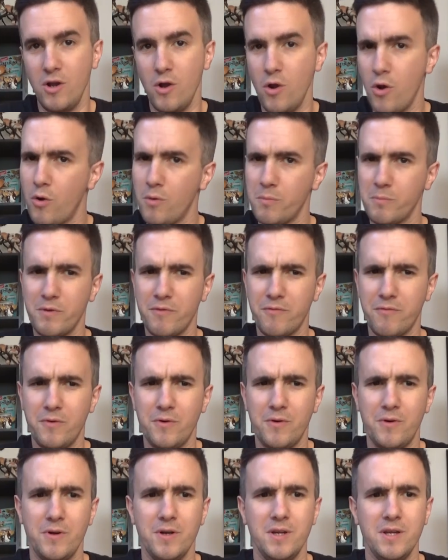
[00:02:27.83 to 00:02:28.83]
long
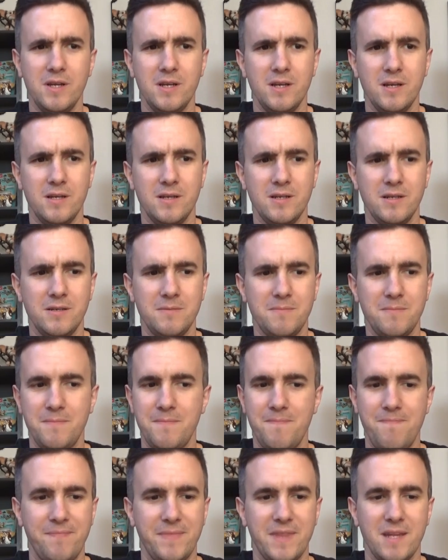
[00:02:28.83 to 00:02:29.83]
before
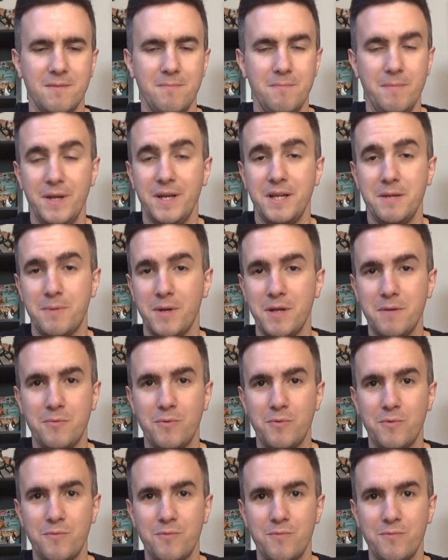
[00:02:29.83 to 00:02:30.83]
many people